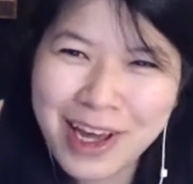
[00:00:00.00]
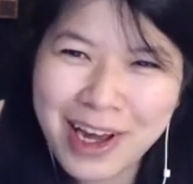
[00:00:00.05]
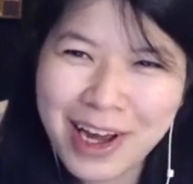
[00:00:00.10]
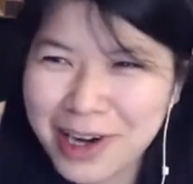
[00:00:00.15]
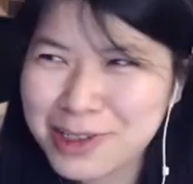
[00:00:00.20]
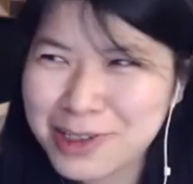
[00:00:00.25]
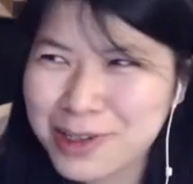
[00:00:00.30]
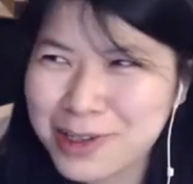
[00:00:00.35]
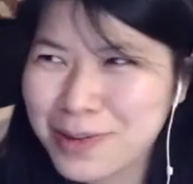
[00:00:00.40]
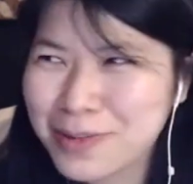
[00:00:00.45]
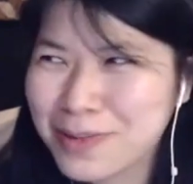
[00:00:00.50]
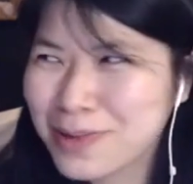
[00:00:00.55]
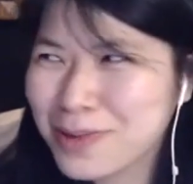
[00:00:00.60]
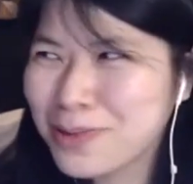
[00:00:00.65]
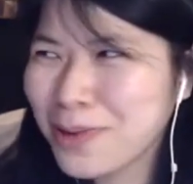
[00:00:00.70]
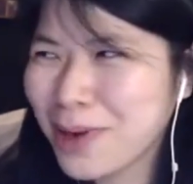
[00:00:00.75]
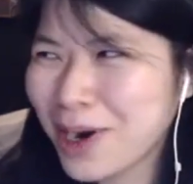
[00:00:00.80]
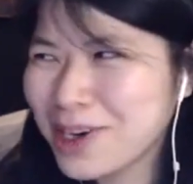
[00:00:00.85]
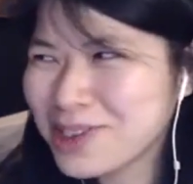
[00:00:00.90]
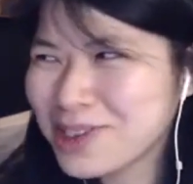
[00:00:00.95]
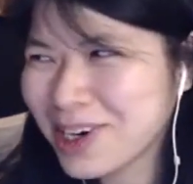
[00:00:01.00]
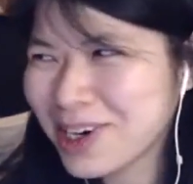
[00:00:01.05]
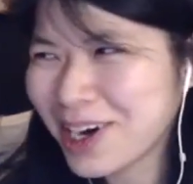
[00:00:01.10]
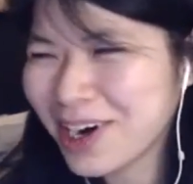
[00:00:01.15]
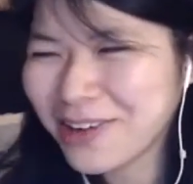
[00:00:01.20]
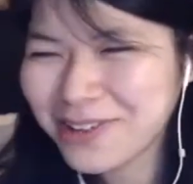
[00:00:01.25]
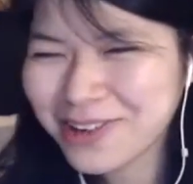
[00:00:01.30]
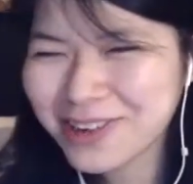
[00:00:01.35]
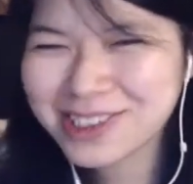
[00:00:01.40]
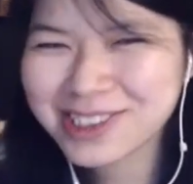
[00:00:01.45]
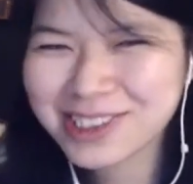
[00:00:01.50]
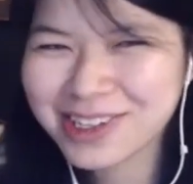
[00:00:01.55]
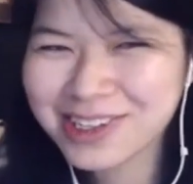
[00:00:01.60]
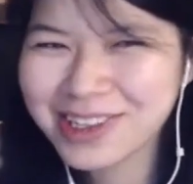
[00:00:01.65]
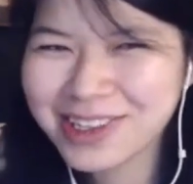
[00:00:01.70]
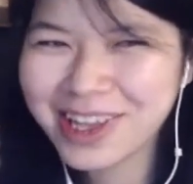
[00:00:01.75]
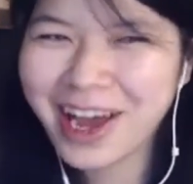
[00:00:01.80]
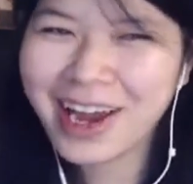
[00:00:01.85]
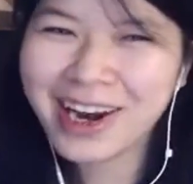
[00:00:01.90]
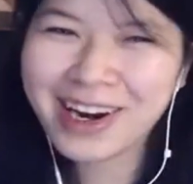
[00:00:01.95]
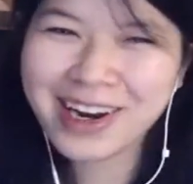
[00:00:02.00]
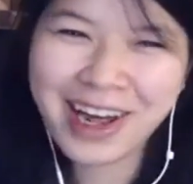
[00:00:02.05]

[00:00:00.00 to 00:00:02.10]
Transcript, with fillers: 100, 200 hours on that.